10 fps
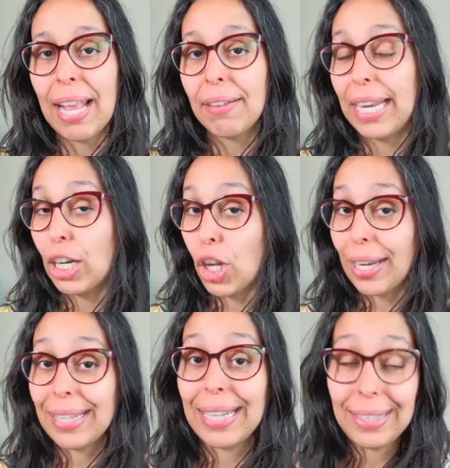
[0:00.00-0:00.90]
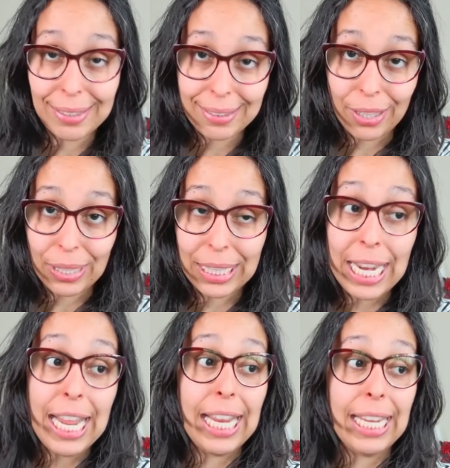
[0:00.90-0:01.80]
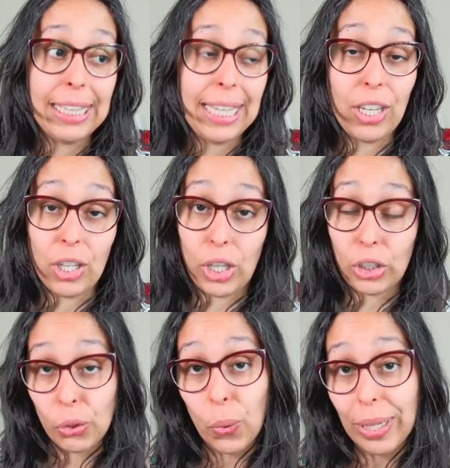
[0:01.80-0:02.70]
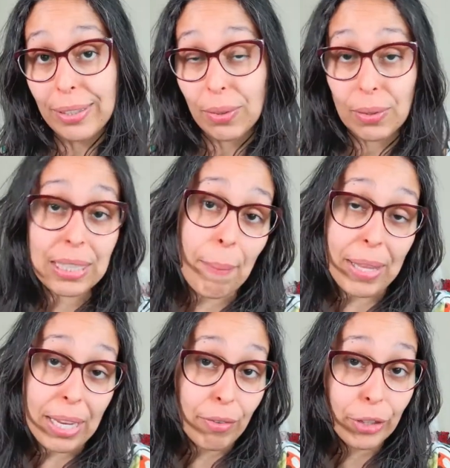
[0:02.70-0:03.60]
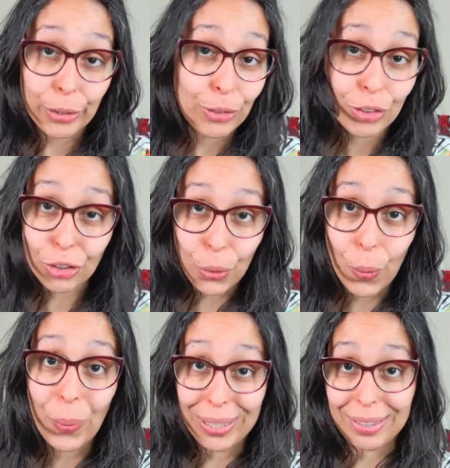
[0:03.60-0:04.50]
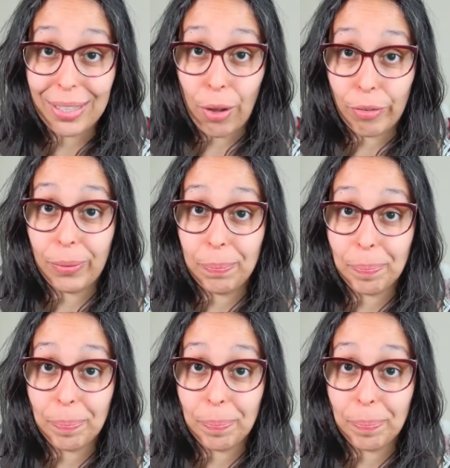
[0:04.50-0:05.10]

they are not necessary and they are a choice or something for you to just go and discover.